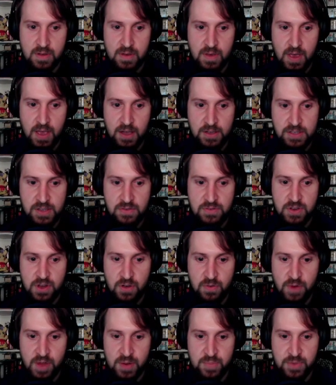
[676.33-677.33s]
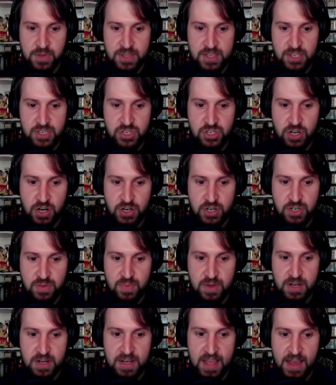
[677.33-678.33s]
I also don't want to put this
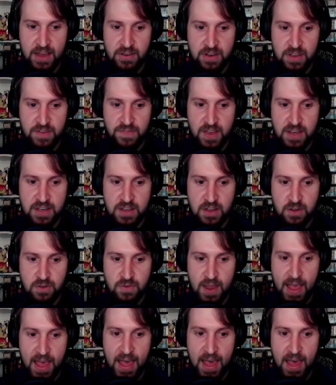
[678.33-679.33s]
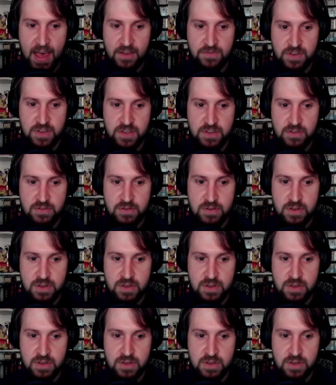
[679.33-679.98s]
Charjabug down if I don't have to.